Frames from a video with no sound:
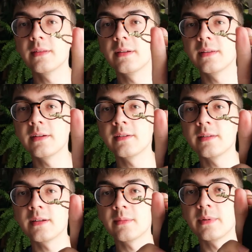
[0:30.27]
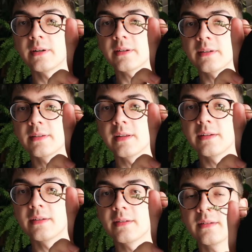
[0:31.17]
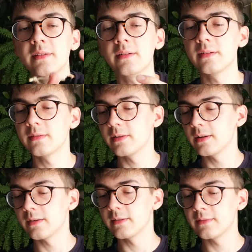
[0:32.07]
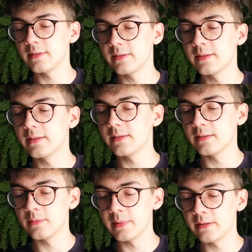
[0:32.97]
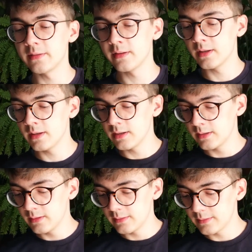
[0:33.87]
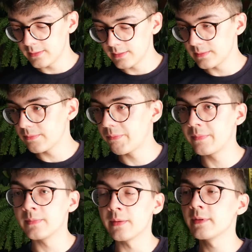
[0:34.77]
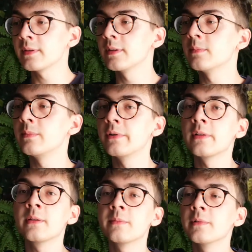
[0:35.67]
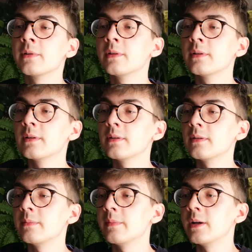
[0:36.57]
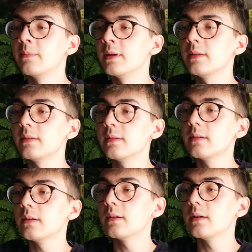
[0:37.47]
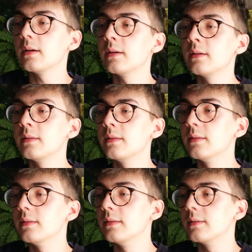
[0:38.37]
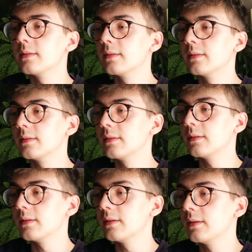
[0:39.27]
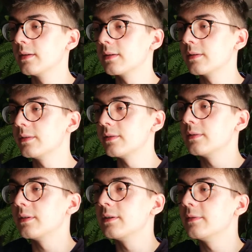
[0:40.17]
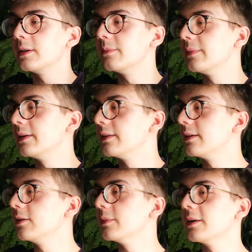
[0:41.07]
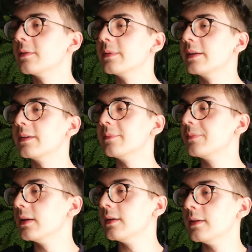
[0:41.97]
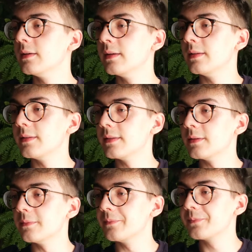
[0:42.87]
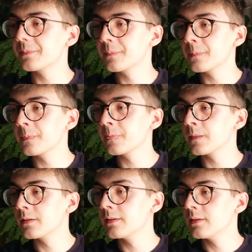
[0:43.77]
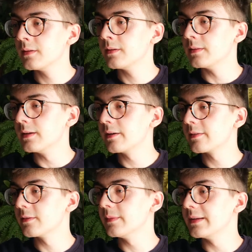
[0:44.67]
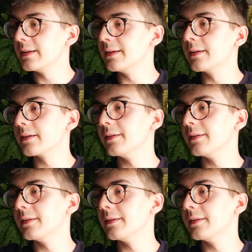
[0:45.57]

Sarah Jessica Parker Stash fragrance was in this little pouch. So I'm just gonna put them on my bed and go through all of them and tell you my opinion. So there are so many here.